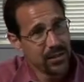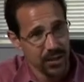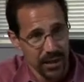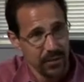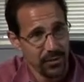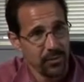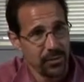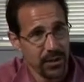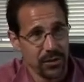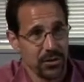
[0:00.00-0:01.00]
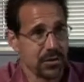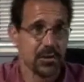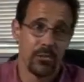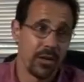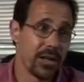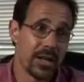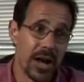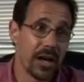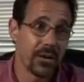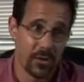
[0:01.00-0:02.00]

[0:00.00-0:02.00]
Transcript: the level of professionalism within our